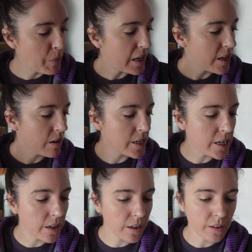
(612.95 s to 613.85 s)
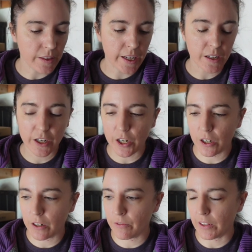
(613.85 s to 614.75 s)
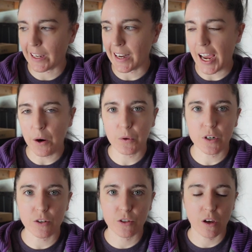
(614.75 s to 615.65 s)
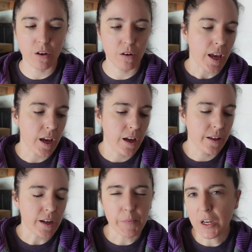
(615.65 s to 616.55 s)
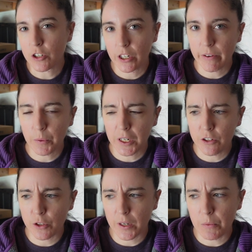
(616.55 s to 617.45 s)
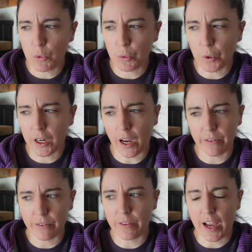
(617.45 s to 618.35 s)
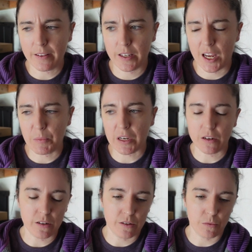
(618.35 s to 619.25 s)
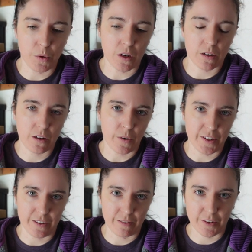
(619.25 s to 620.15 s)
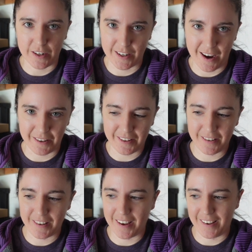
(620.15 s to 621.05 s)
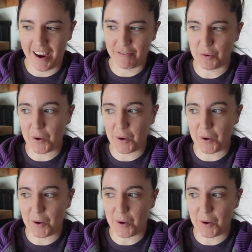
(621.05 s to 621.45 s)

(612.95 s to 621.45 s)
putty on here, let it cure for like an hour or so, and I'm not sure if I'm gonna do any more work other than that today because we're going to Griff's house after